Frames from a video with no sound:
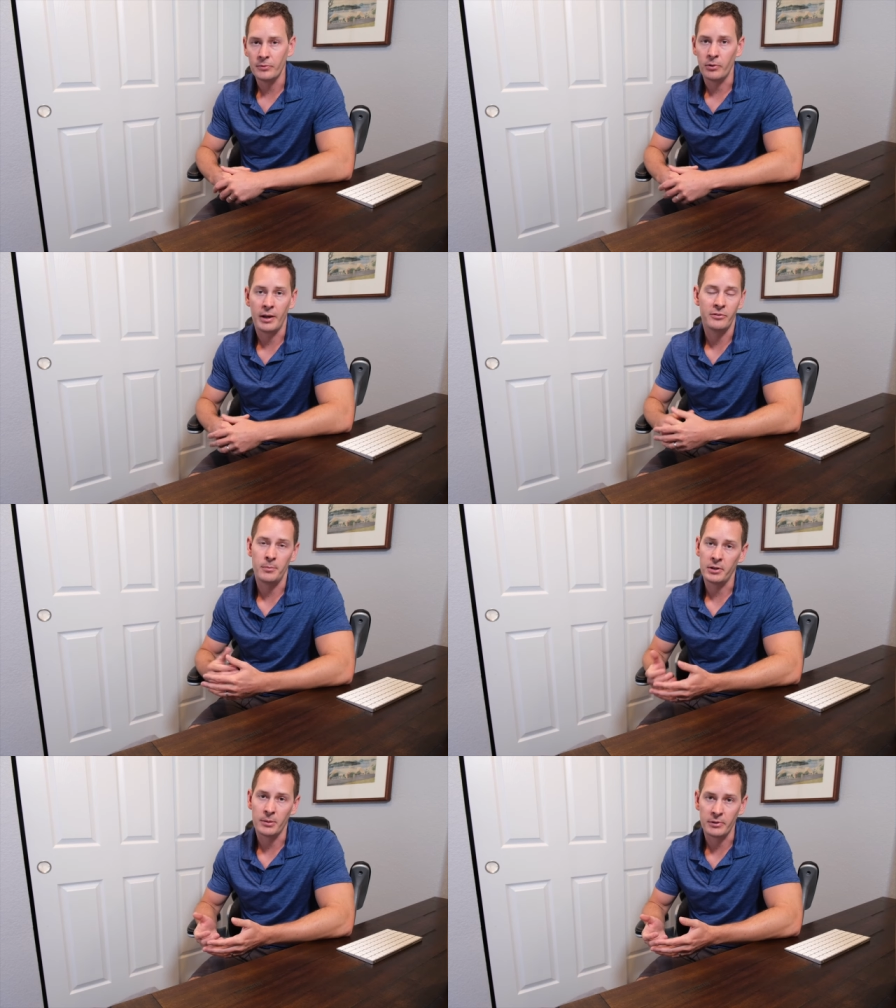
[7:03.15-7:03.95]
So as they
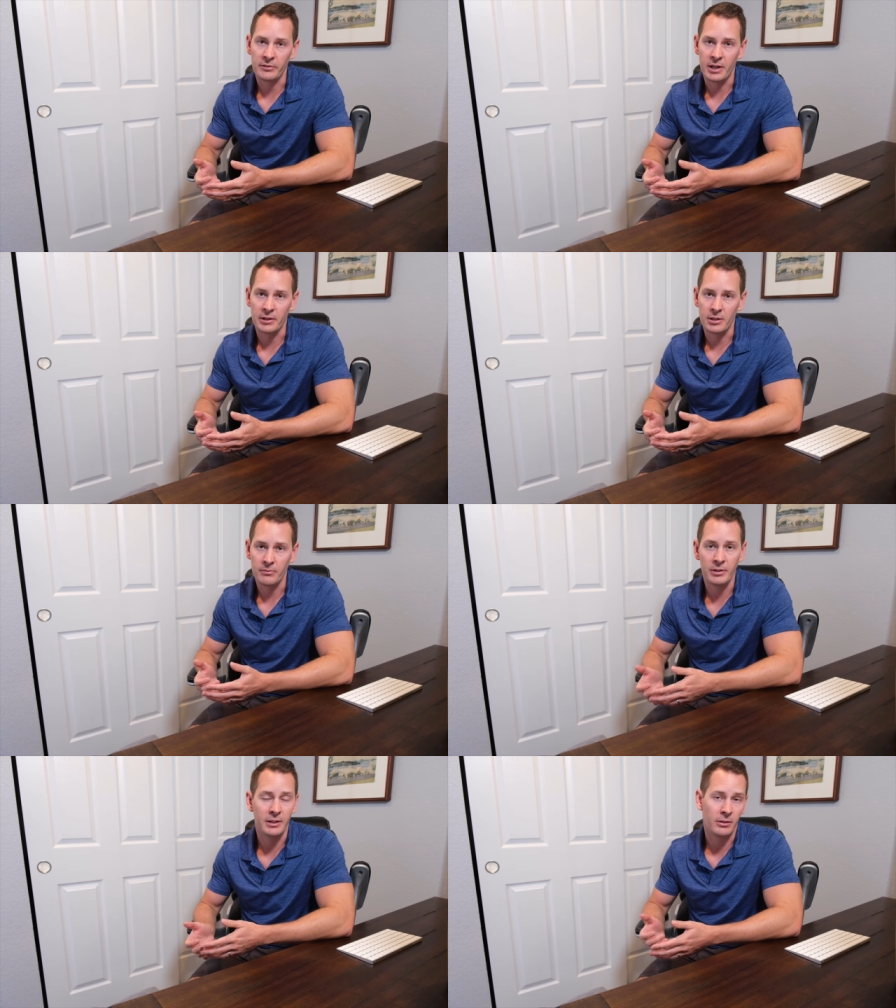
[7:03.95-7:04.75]
become less active,
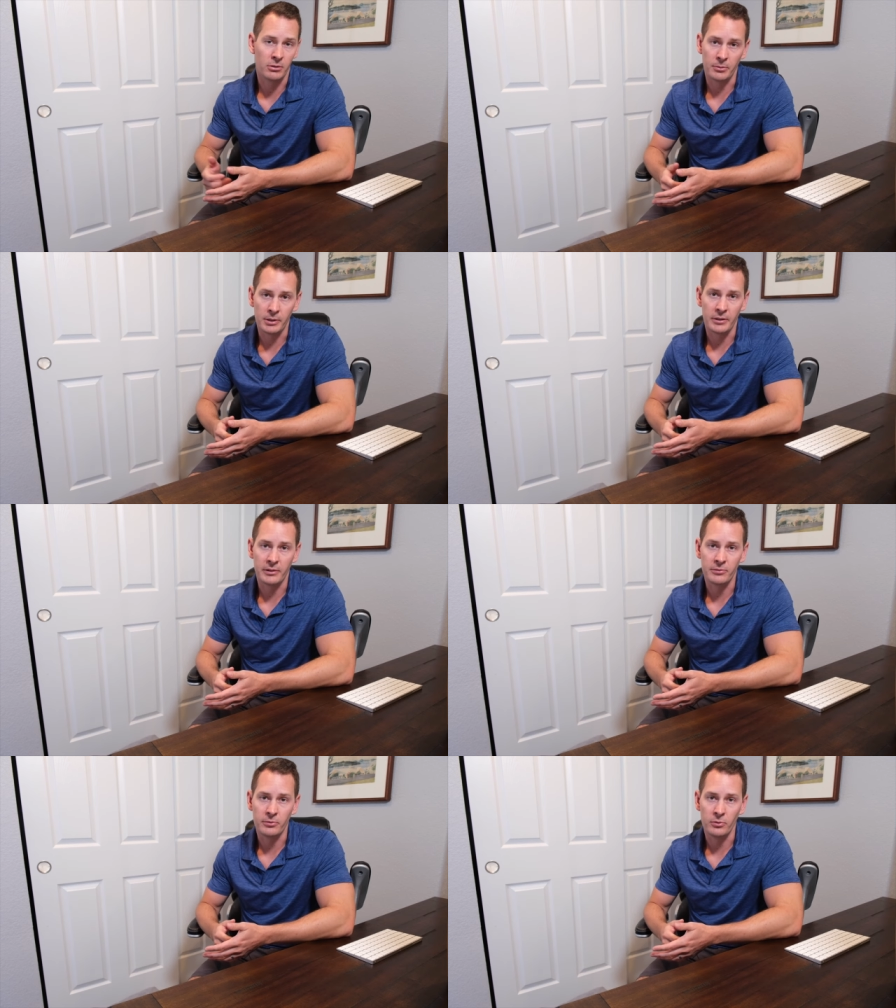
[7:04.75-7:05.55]
they need a little bit
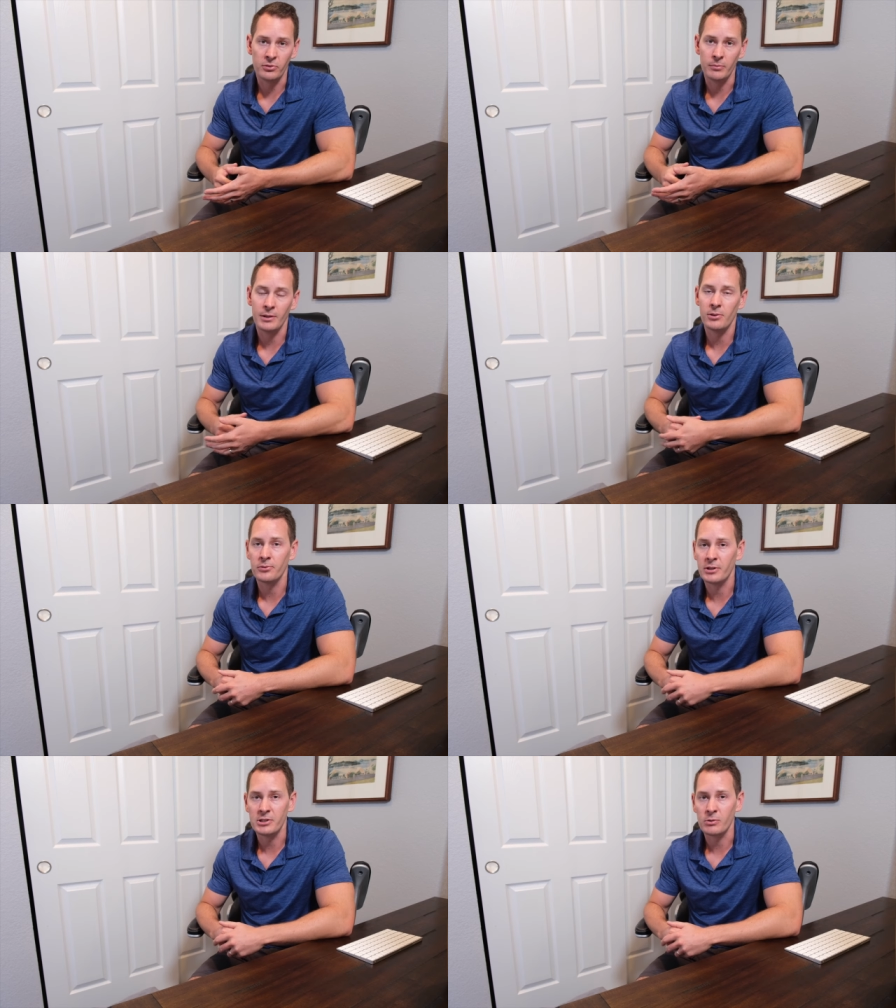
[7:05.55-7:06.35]
less food to meet
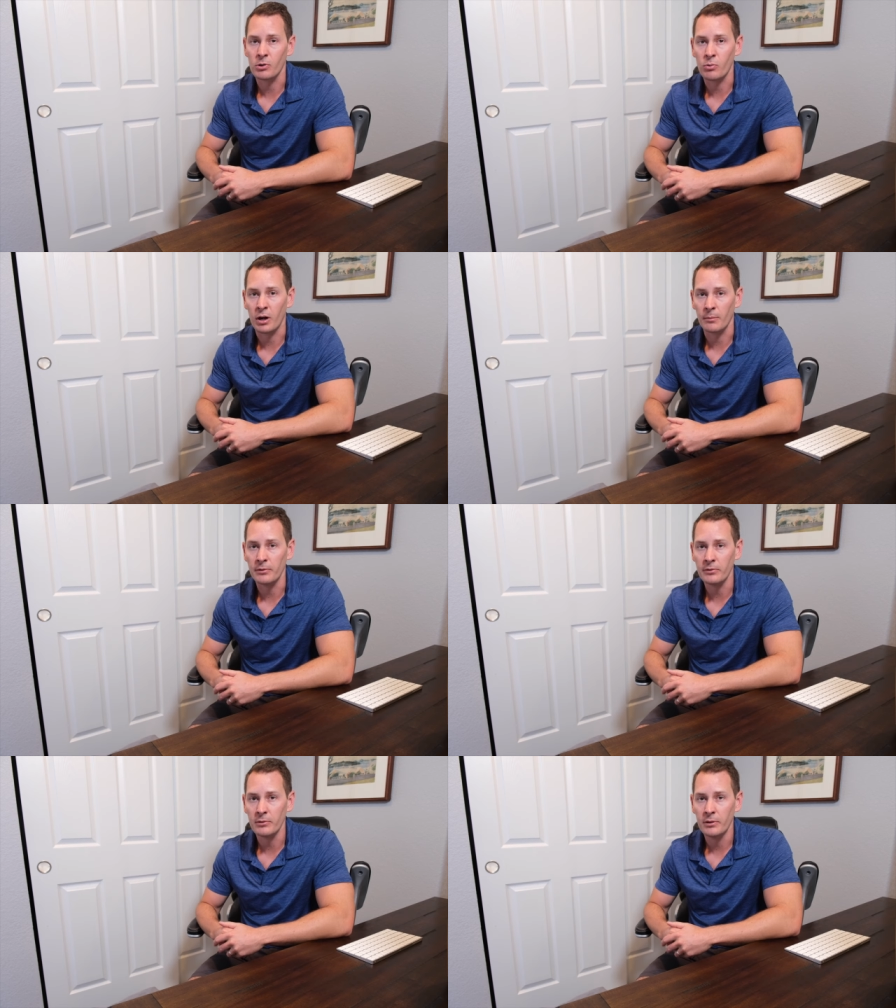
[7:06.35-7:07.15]
those energy
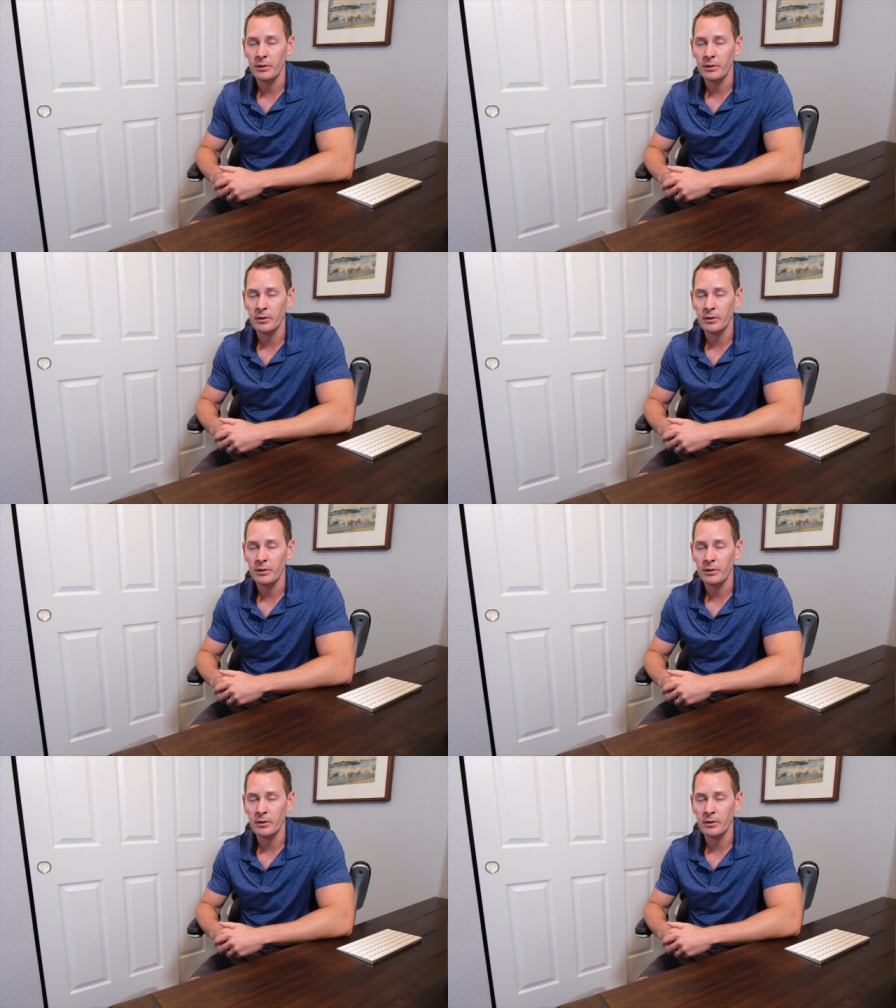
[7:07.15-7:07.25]
requirements.